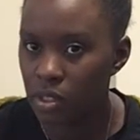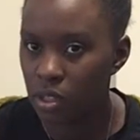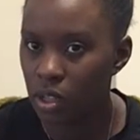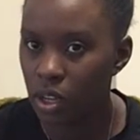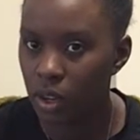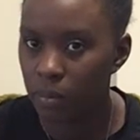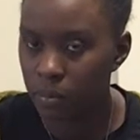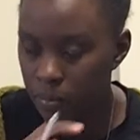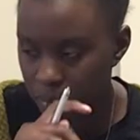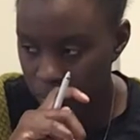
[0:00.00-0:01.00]
that
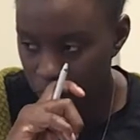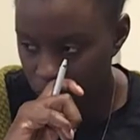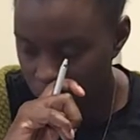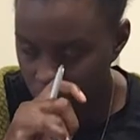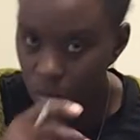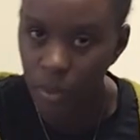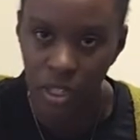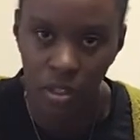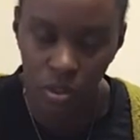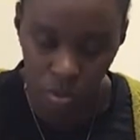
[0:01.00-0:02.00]

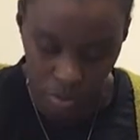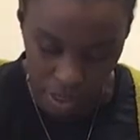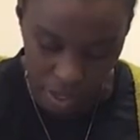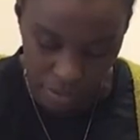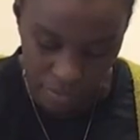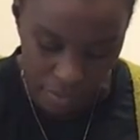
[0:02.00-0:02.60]
we normally have.